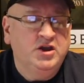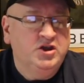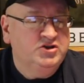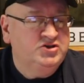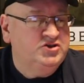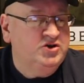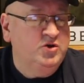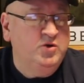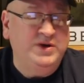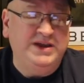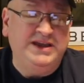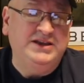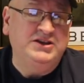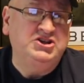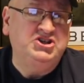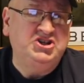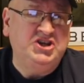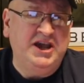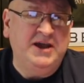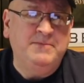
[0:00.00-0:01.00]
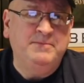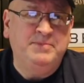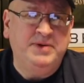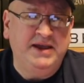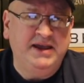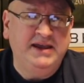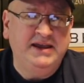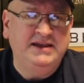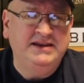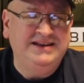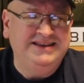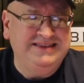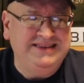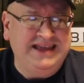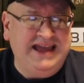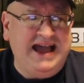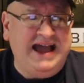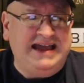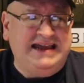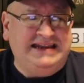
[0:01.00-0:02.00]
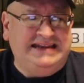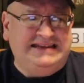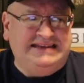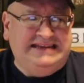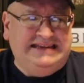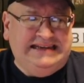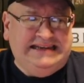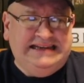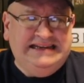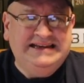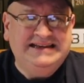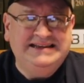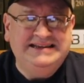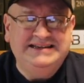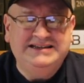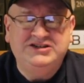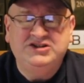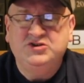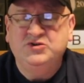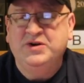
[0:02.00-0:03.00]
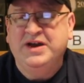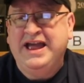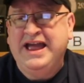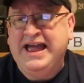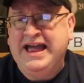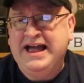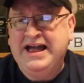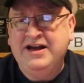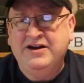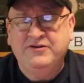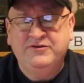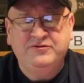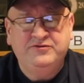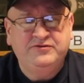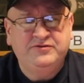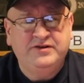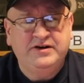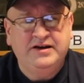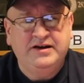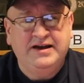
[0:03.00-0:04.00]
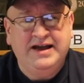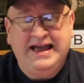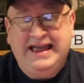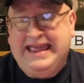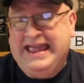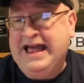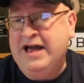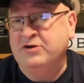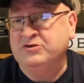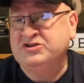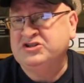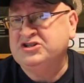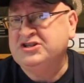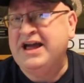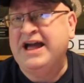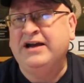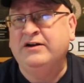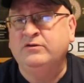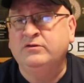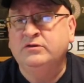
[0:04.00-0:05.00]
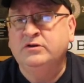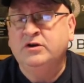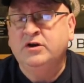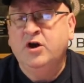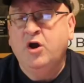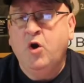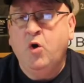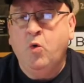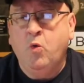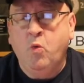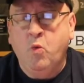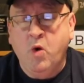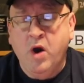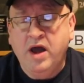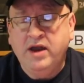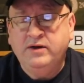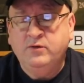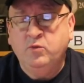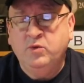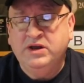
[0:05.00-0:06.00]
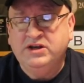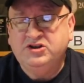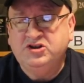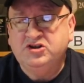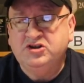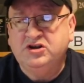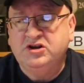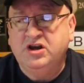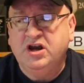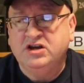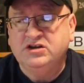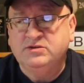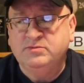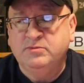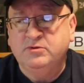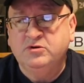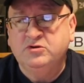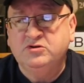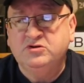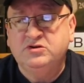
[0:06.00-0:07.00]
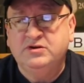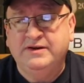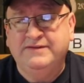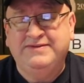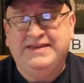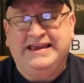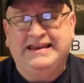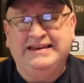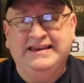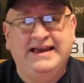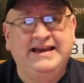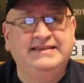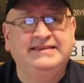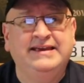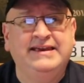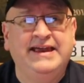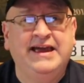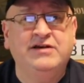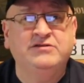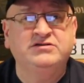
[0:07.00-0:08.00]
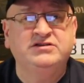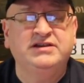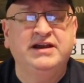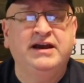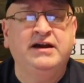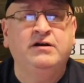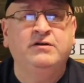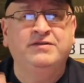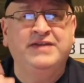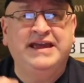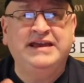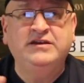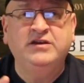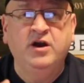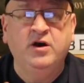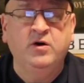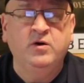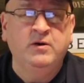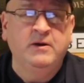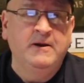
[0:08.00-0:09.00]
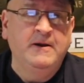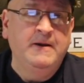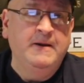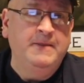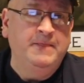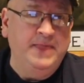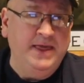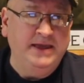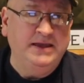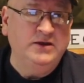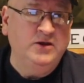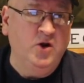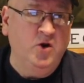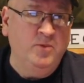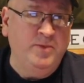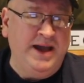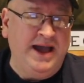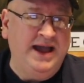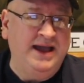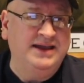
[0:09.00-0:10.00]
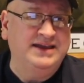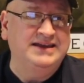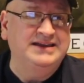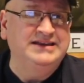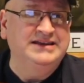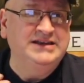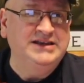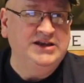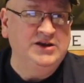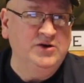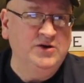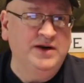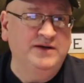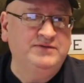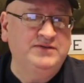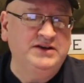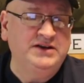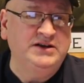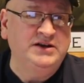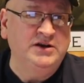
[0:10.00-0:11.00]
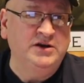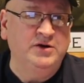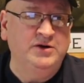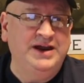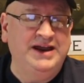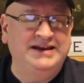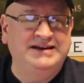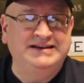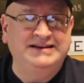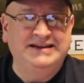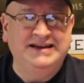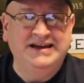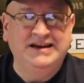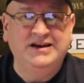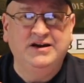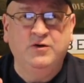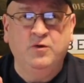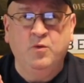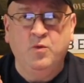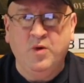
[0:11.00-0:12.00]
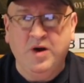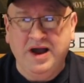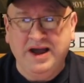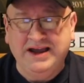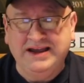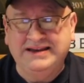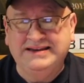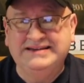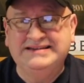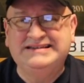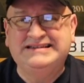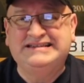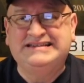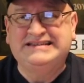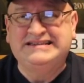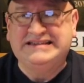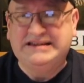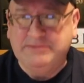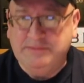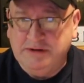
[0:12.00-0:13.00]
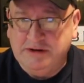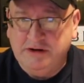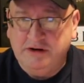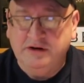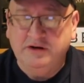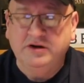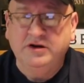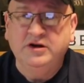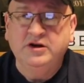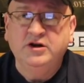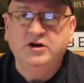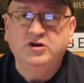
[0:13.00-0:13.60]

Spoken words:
So in Champagne, the idea is to have a house style, one which customers, if they like that house style, they know they can go back year after year and get a wine similar